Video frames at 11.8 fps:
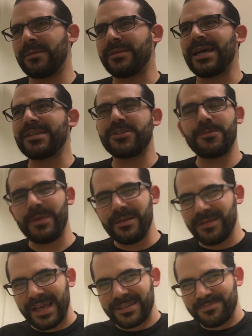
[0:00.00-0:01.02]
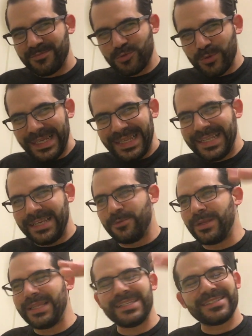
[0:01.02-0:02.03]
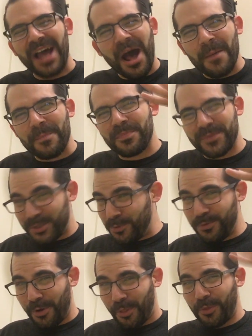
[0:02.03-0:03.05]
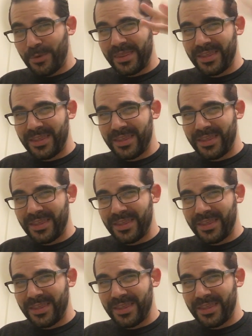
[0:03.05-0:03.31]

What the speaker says: That should be like really, really top 2 or 3